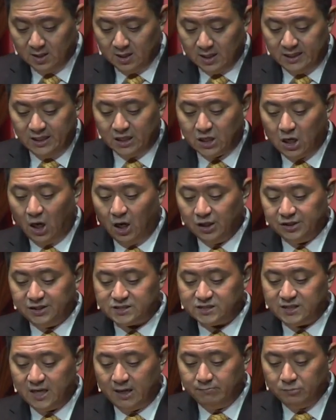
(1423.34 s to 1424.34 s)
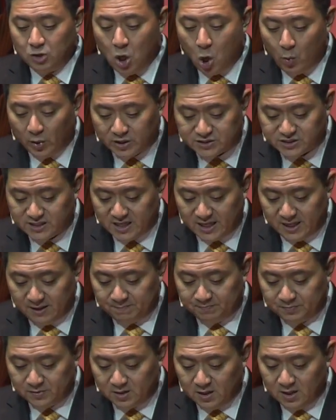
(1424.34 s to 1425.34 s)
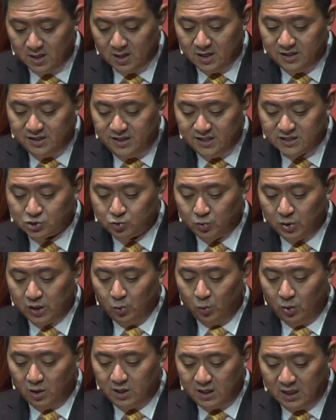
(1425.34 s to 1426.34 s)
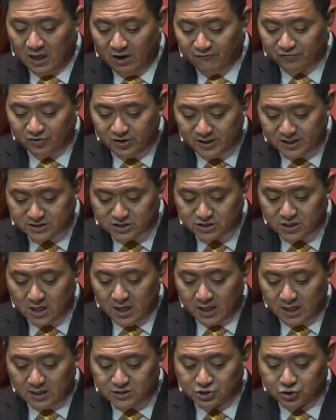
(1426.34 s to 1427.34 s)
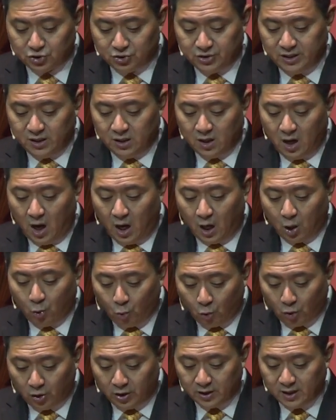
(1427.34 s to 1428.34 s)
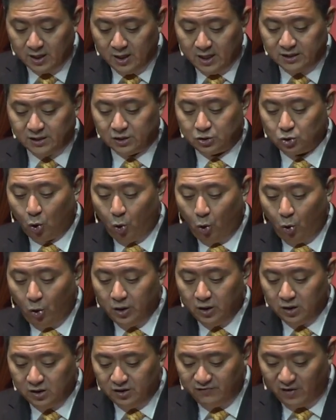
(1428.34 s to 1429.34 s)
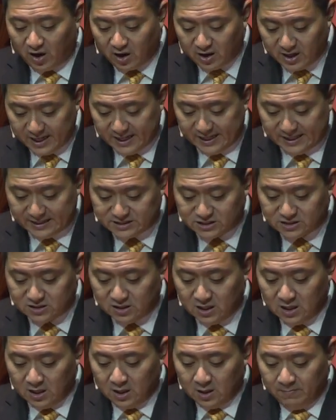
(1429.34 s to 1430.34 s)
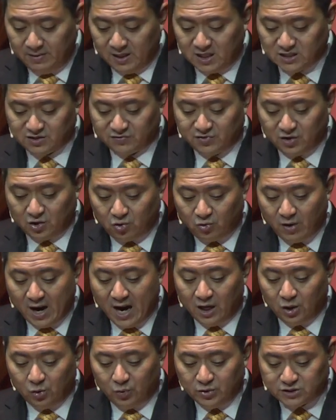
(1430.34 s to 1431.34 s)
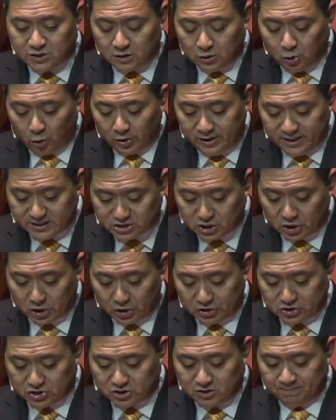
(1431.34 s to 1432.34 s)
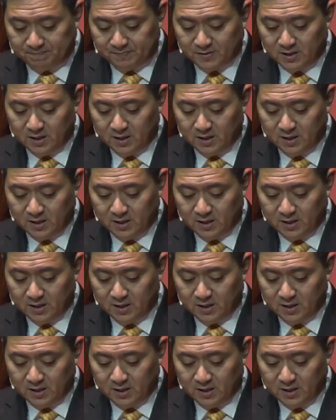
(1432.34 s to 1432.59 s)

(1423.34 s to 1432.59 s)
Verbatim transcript: And he called his name Noah, saying, This one will comfort us concerning our work and the toil of our hands, because of the ground which the Lord has cursed.